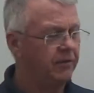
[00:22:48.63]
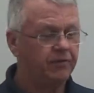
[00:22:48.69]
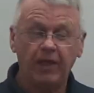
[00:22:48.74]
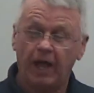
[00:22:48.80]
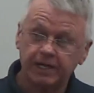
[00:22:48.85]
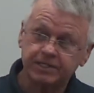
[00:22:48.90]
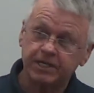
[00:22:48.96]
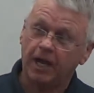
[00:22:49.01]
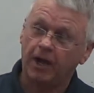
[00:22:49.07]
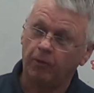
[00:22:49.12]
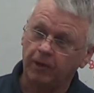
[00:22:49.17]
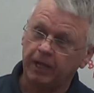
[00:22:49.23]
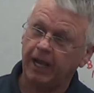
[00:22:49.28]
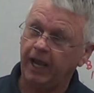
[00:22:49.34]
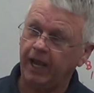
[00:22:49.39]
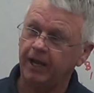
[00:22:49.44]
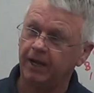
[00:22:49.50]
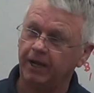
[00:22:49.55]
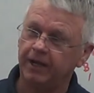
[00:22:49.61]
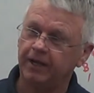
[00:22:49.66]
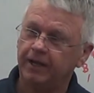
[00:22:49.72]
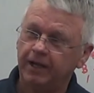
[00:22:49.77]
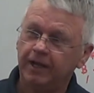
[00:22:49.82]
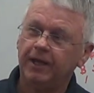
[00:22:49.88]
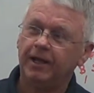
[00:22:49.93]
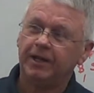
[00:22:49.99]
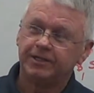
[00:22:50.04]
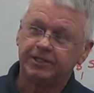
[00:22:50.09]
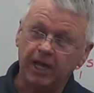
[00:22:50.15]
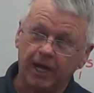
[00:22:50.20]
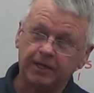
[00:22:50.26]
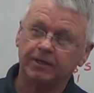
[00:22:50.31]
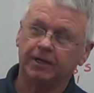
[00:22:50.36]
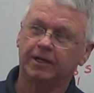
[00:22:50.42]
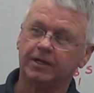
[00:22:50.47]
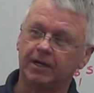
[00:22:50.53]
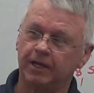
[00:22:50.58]
that's how we handle it.
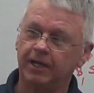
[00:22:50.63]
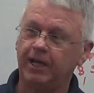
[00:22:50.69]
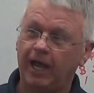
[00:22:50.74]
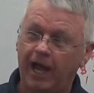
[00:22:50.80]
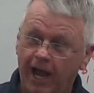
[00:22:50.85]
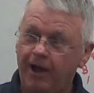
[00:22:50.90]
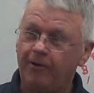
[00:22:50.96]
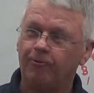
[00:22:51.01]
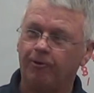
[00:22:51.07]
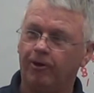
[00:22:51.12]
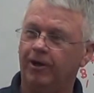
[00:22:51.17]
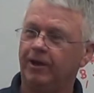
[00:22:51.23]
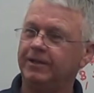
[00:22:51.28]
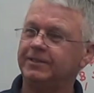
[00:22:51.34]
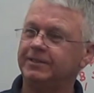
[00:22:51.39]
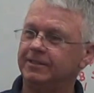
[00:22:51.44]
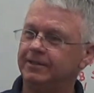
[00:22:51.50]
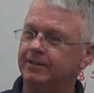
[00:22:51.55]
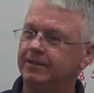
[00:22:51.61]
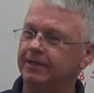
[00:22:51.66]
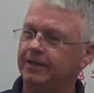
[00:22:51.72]
Technically, I was,